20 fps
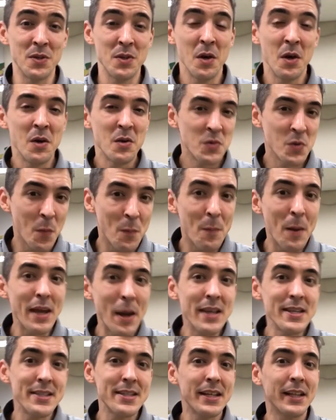So
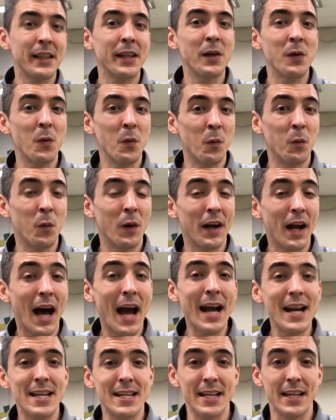basically what I
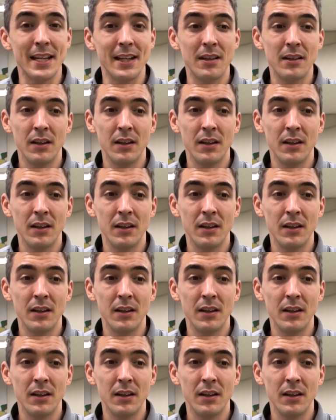did